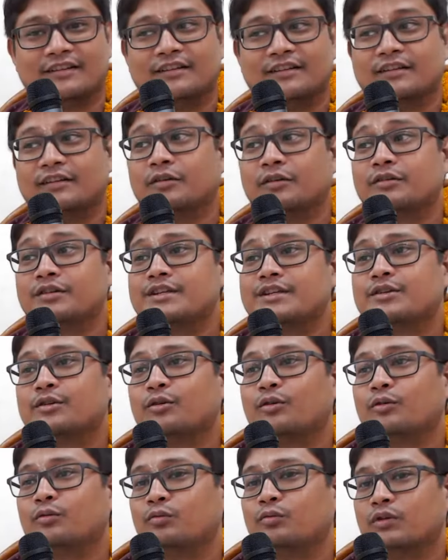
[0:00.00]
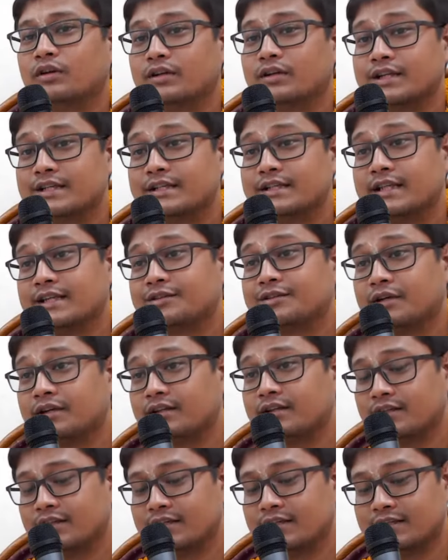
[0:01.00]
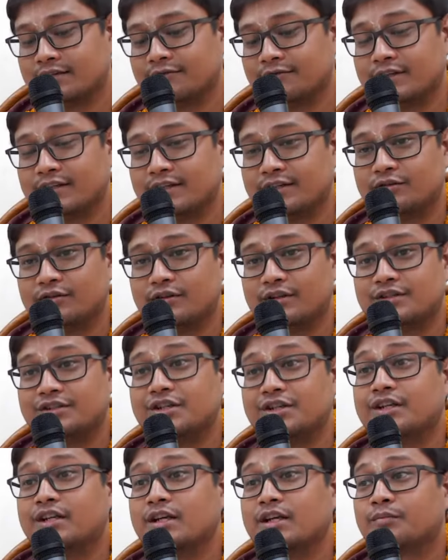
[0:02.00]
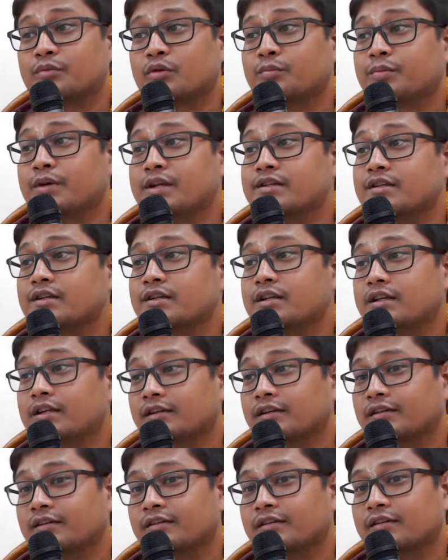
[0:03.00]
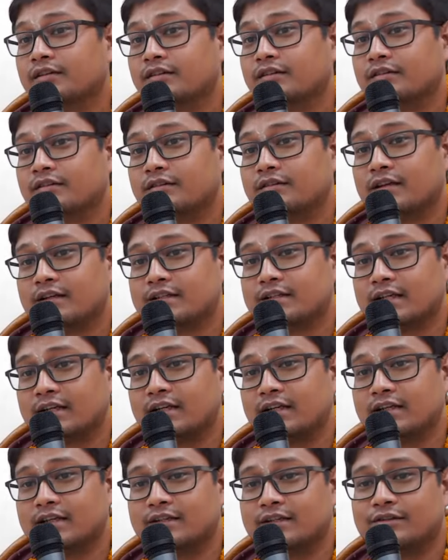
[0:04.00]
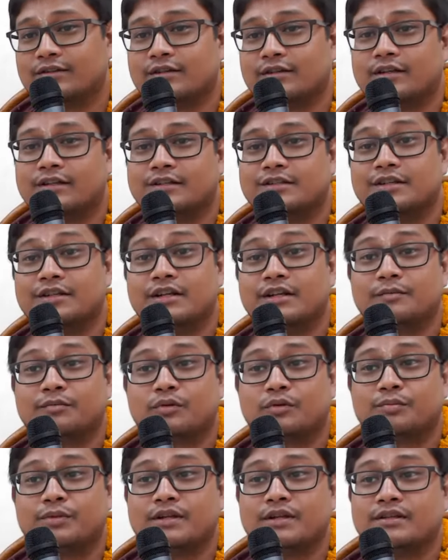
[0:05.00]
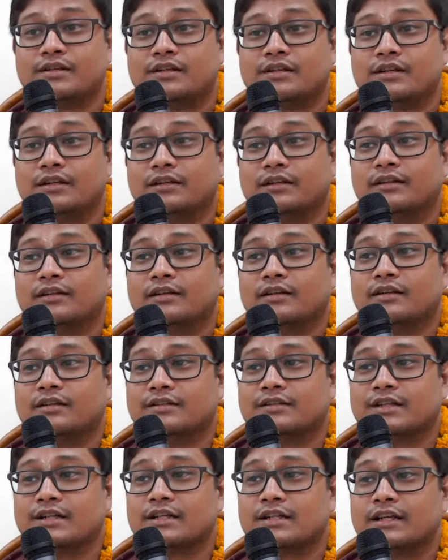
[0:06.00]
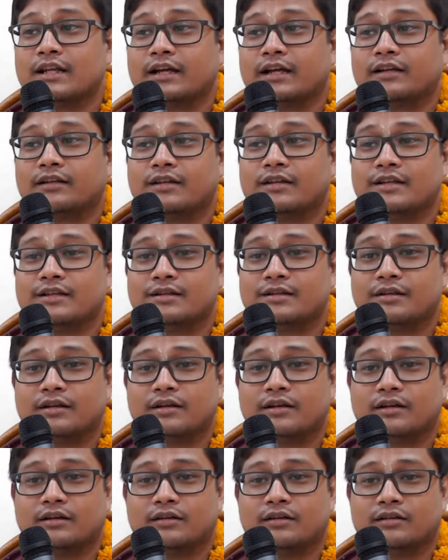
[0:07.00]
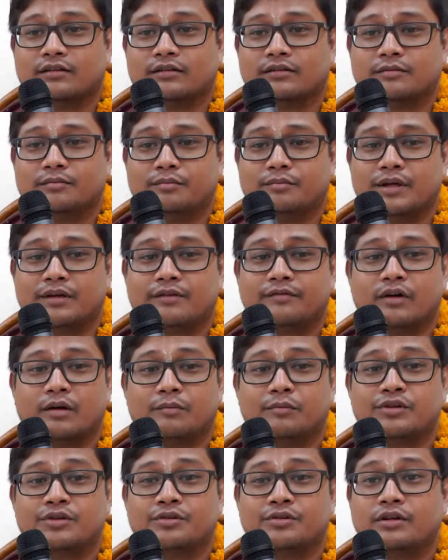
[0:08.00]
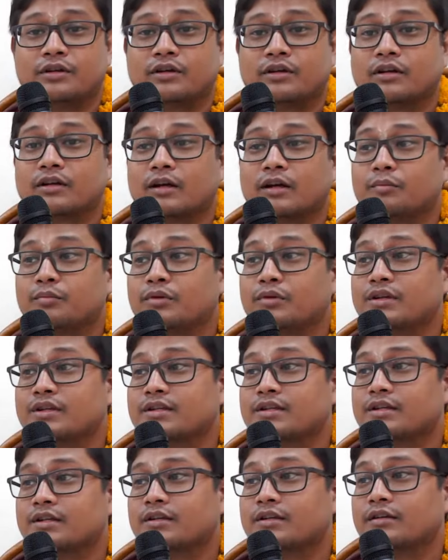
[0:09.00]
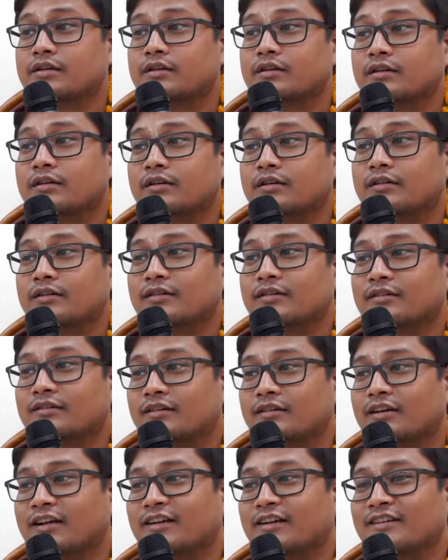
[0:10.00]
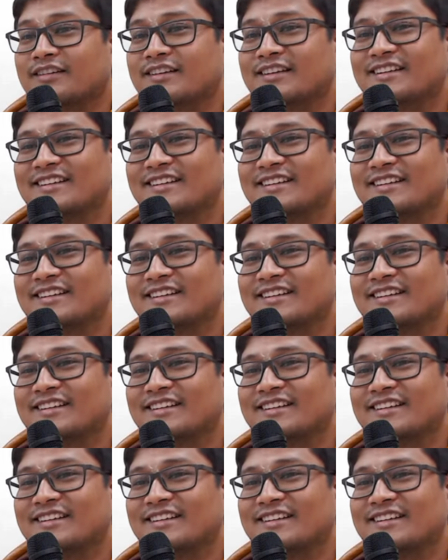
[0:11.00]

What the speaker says: No, that's why this was the cheating propensity. Exactly as you said, cheating propensity. Just like these big pharmaceutical companies. Right.